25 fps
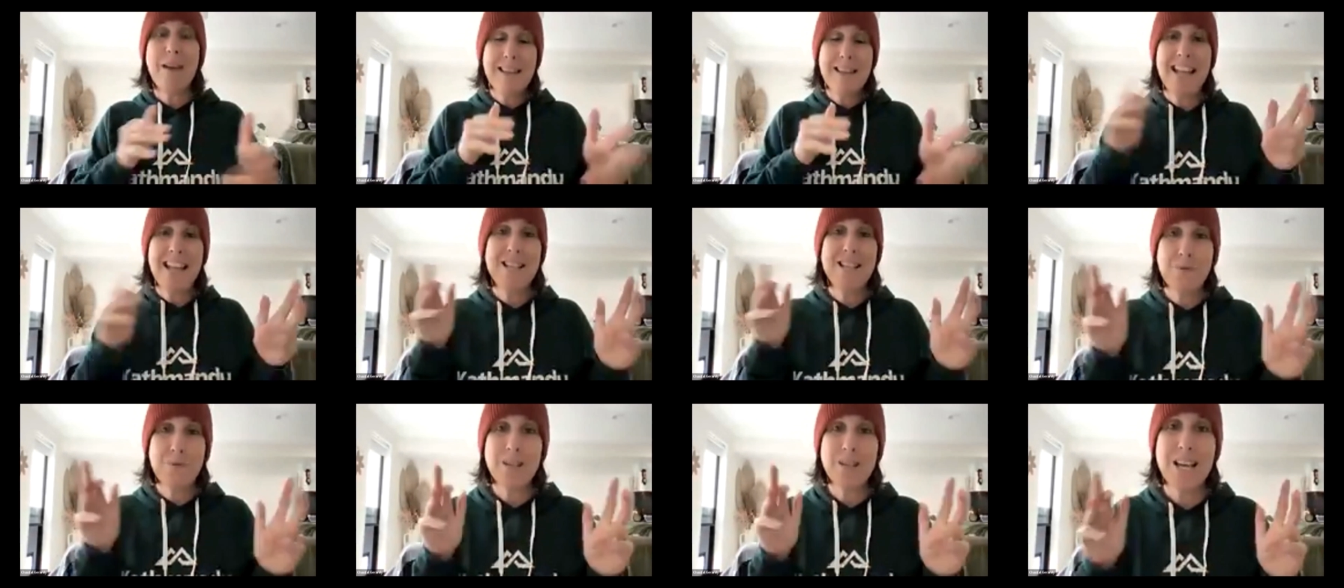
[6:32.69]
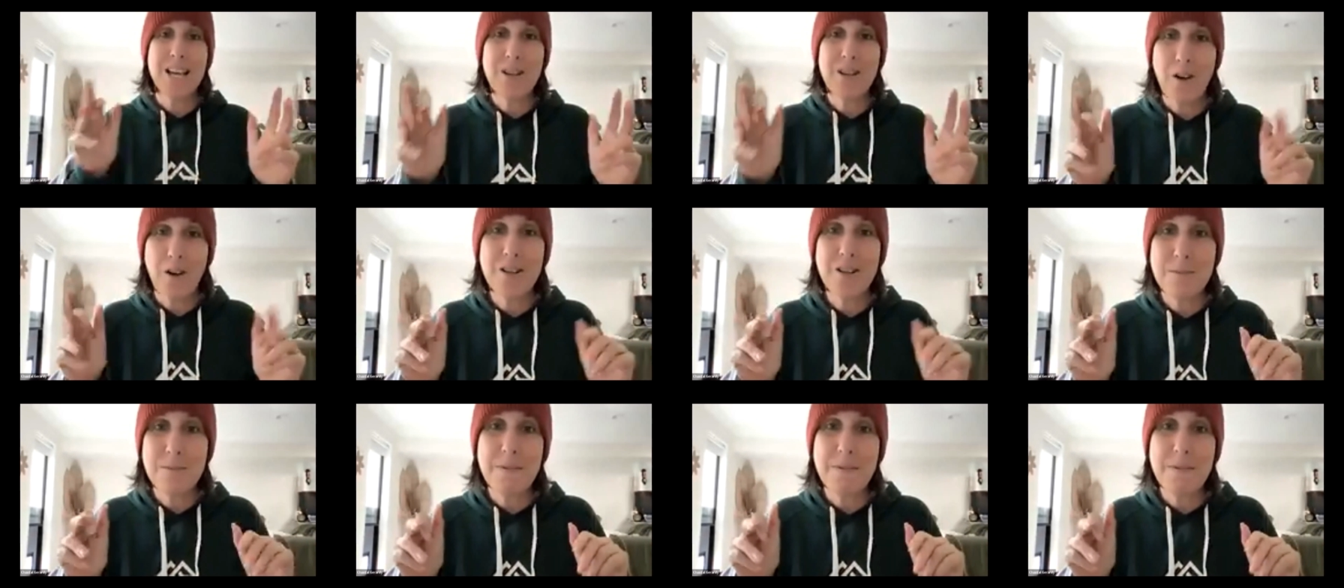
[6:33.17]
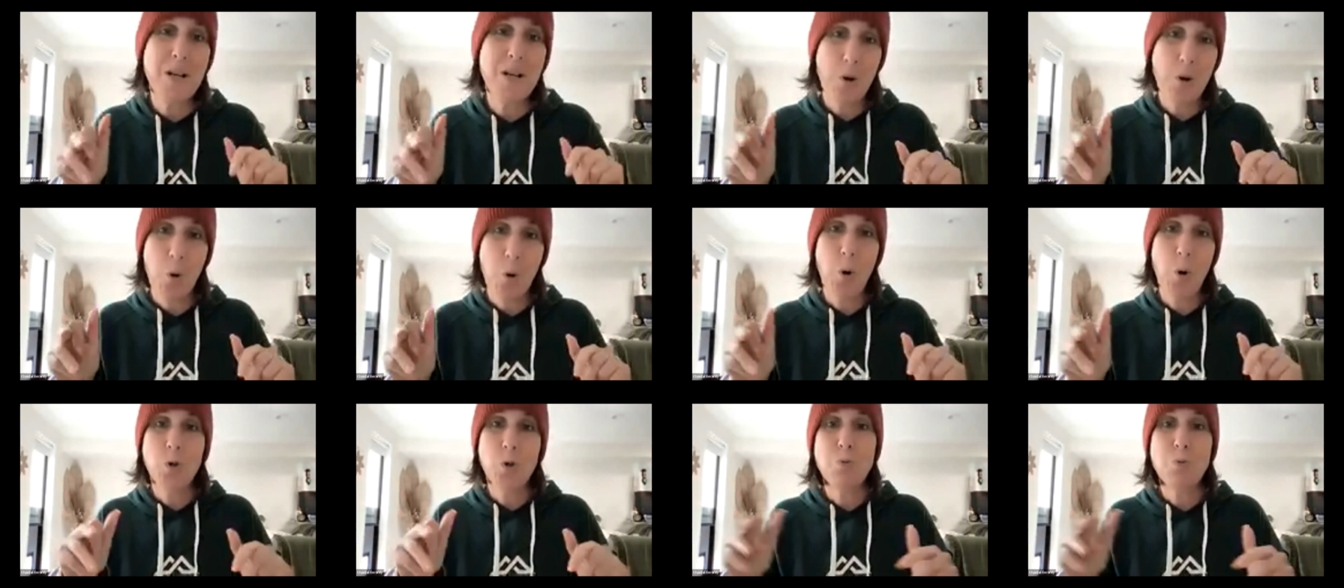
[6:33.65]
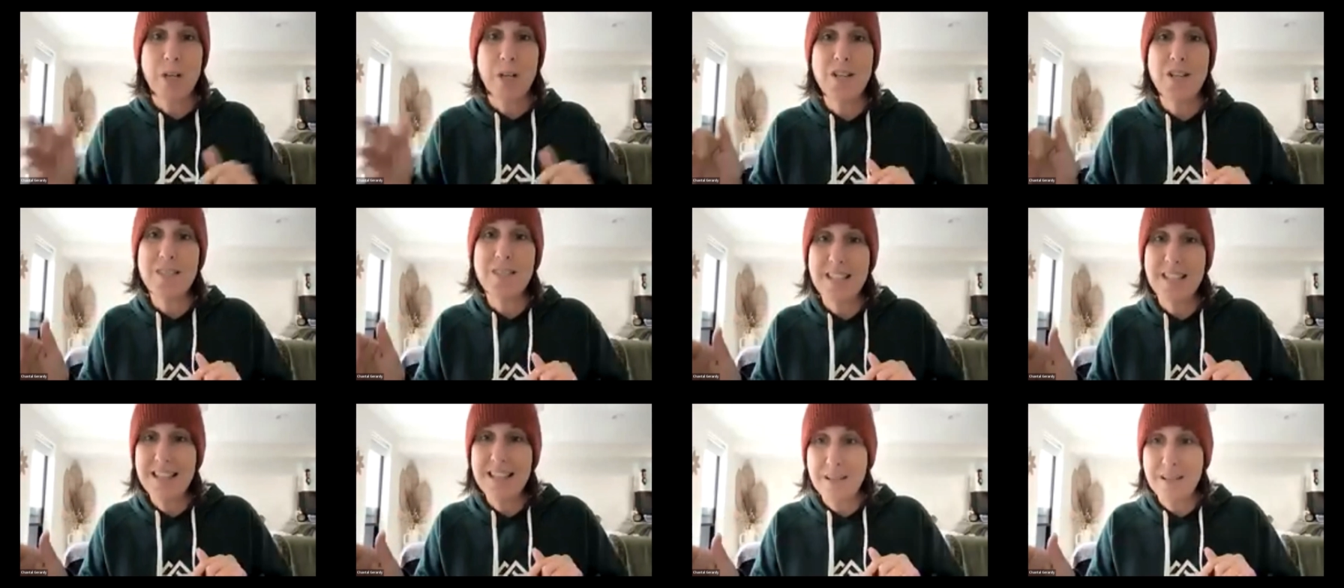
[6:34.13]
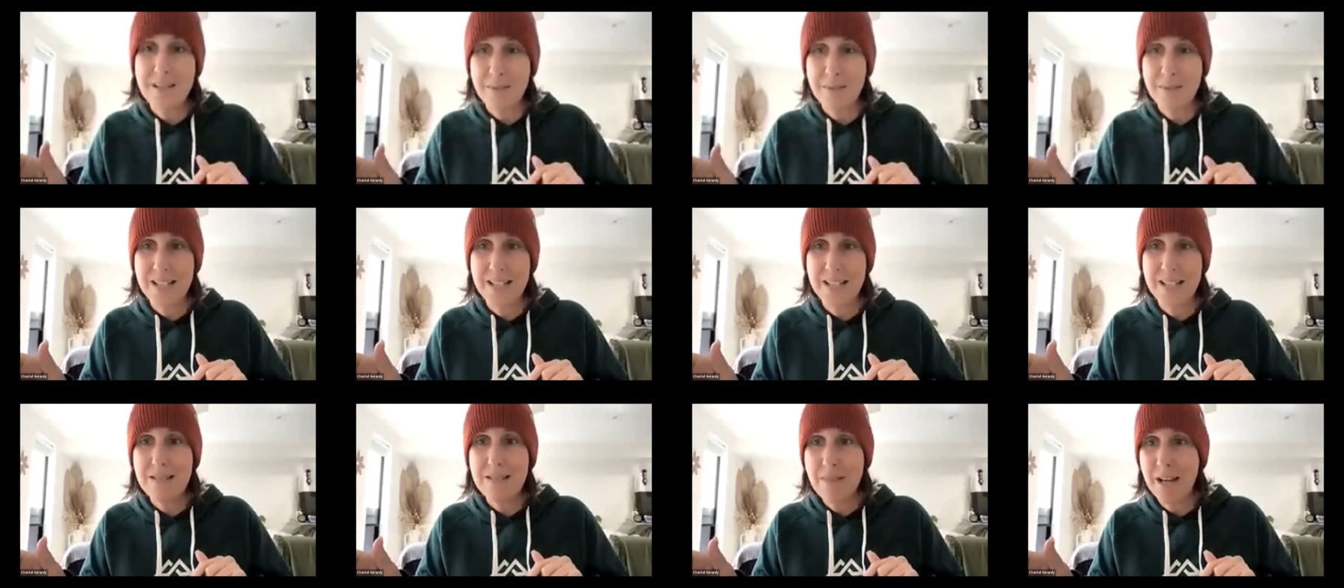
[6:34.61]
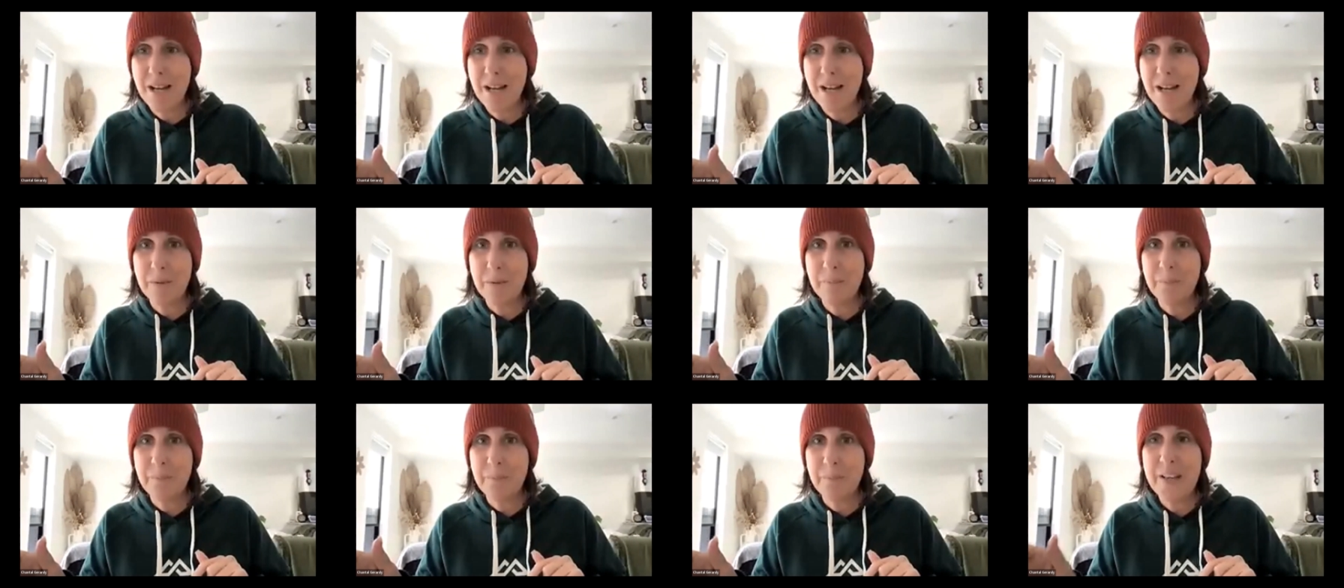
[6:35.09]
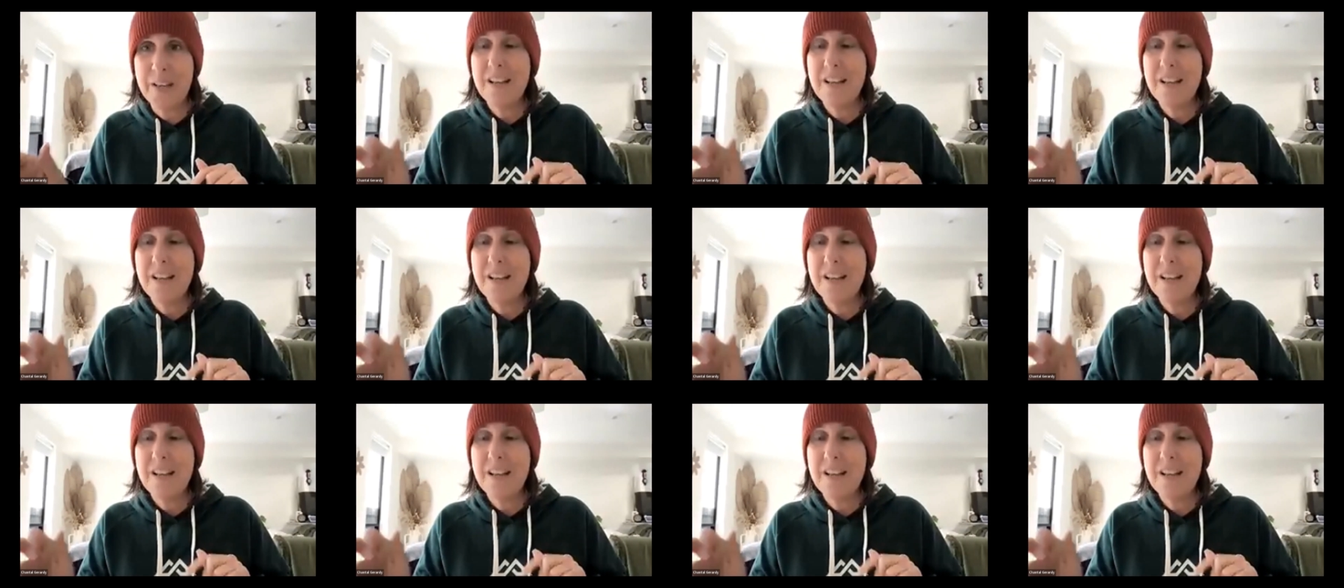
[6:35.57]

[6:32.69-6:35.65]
and that's what they're going to be called when you send them an email.